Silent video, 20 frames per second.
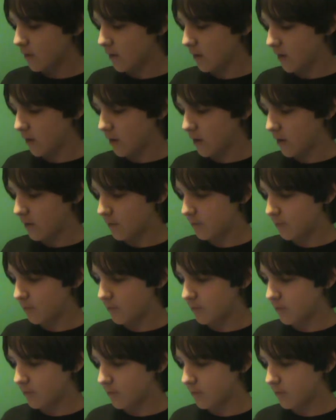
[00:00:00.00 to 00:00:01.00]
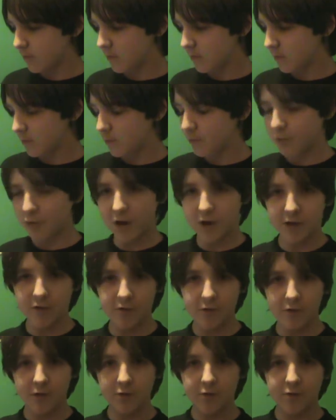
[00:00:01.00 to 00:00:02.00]

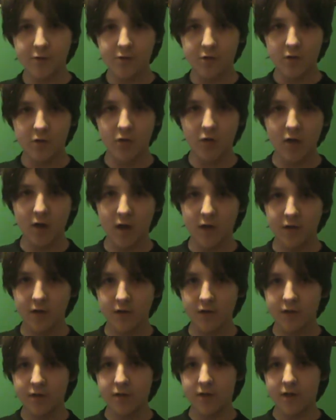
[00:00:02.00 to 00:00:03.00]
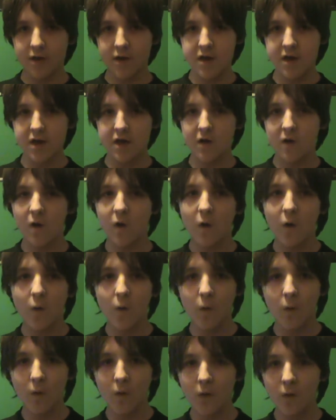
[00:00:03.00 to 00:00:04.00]
playthrough so you guys can see
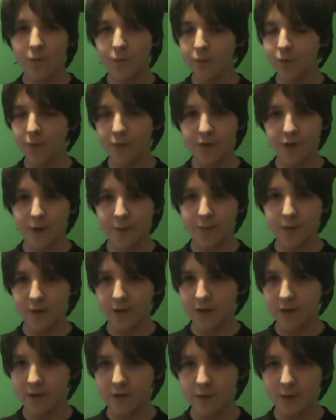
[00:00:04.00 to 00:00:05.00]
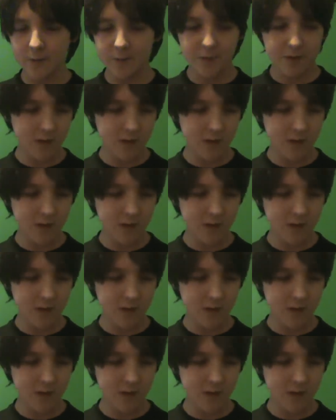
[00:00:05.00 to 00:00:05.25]
all the stuff I did up to